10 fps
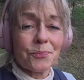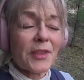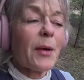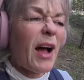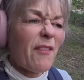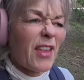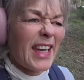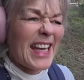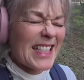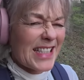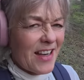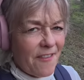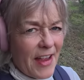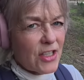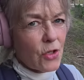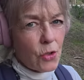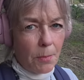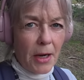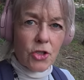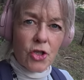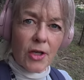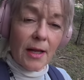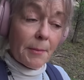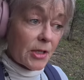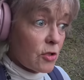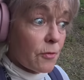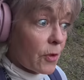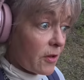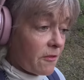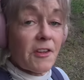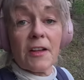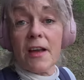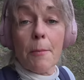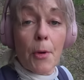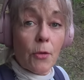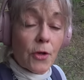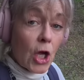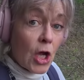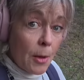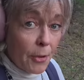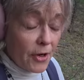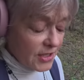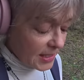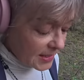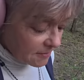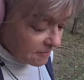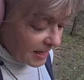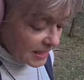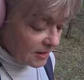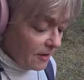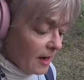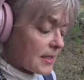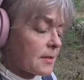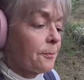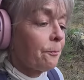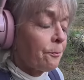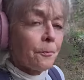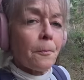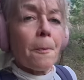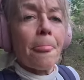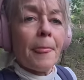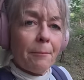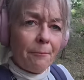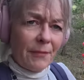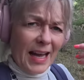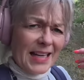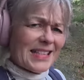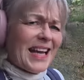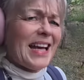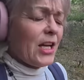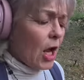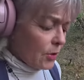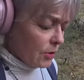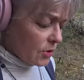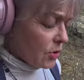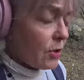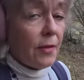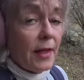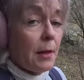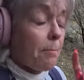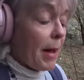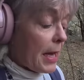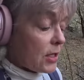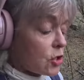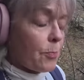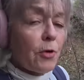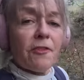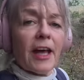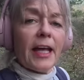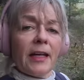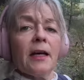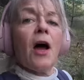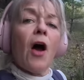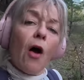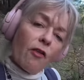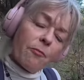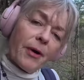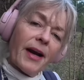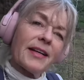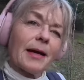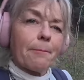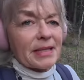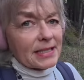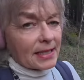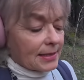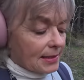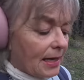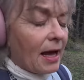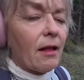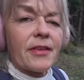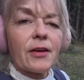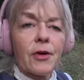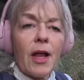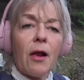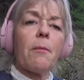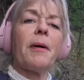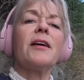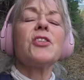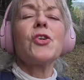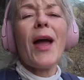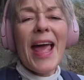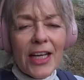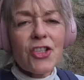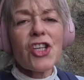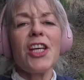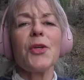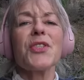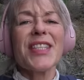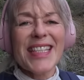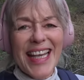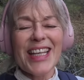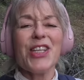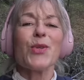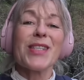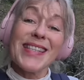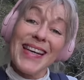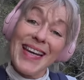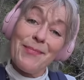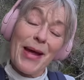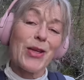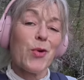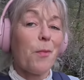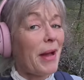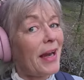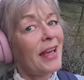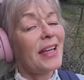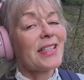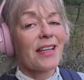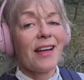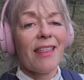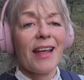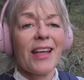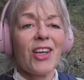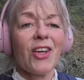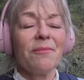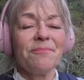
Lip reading: It will have the least effect on your blood sugar then, because you've already filled up on proteins and fats first. Saying no to the beige buffet of bread and biscuits and healthy granola bars, your energy, your skin, your sleep, and your belly is going to thank you.